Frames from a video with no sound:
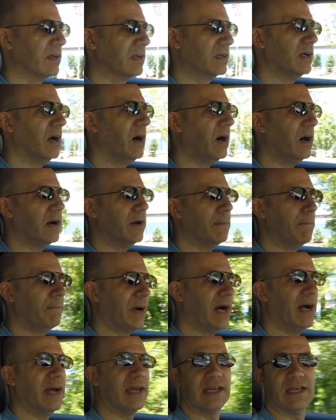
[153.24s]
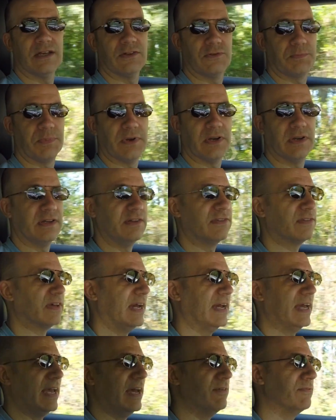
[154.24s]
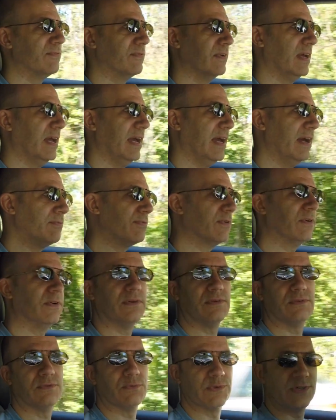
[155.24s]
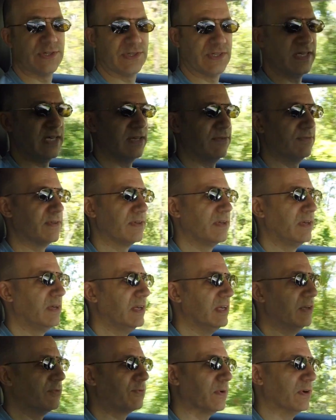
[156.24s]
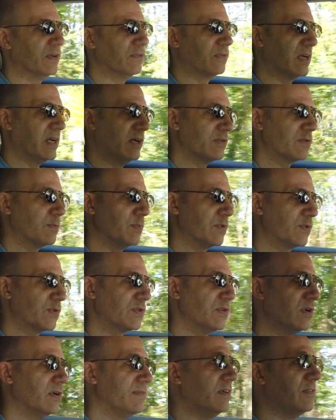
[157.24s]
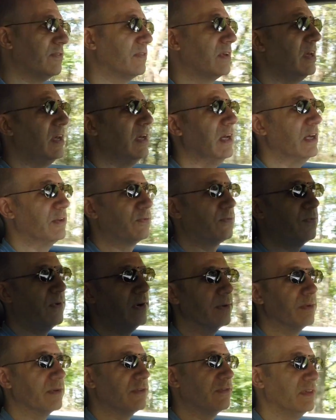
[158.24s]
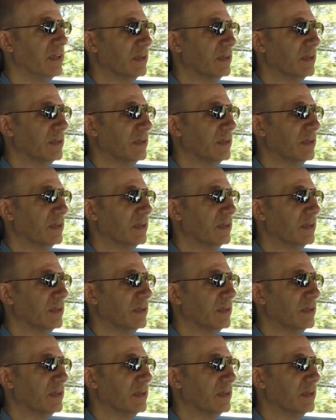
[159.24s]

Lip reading: car buying experience I have ever received. As far as the customer service, as far as